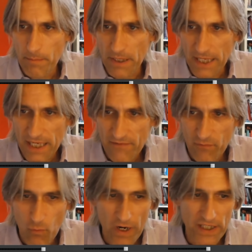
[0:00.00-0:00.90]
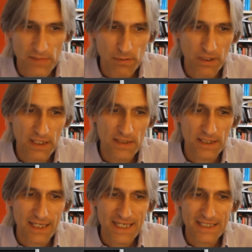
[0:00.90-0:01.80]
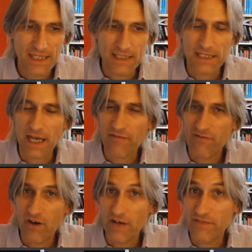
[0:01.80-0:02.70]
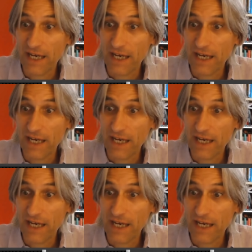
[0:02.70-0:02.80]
But if white plays e takes f5,